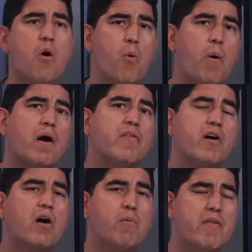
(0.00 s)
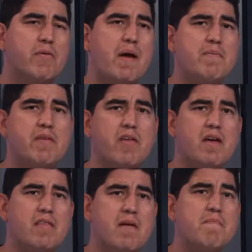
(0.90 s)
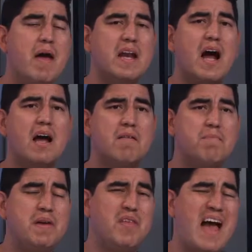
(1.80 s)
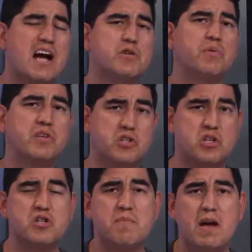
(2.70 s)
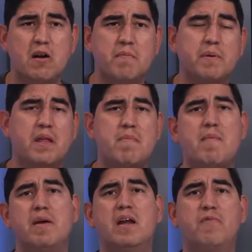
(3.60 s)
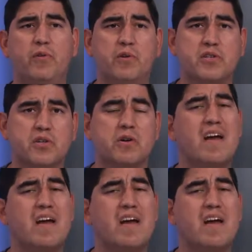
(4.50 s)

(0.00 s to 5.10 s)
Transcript: where they are, whether maybe they may not be the actual decision maker, but they may be an influencer.